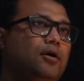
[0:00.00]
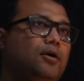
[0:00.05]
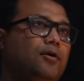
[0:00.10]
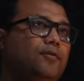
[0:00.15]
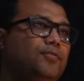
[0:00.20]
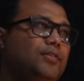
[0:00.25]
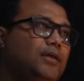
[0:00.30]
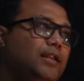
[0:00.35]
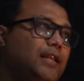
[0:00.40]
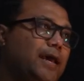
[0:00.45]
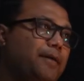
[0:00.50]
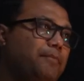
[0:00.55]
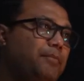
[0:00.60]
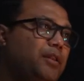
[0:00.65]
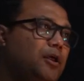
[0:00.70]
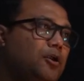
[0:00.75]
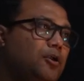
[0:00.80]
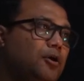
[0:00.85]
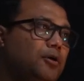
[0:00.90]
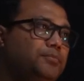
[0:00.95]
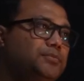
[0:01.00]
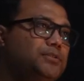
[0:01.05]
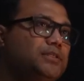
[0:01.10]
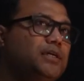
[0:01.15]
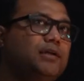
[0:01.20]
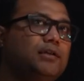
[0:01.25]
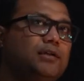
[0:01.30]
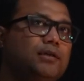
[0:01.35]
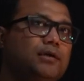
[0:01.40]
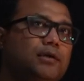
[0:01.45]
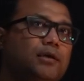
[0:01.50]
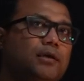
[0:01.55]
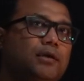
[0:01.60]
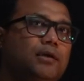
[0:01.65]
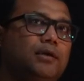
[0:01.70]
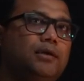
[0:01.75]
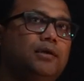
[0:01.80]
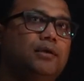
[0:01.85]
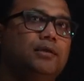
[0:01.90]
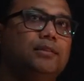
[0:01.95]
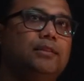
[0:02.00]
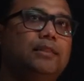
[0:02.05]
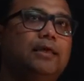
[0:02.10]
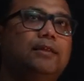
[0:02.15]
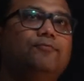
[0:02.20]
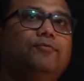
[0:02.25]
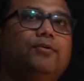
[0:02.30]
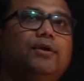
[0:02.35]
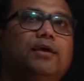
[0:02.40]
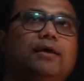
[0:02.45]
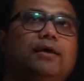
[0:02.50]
of the laminar object, then we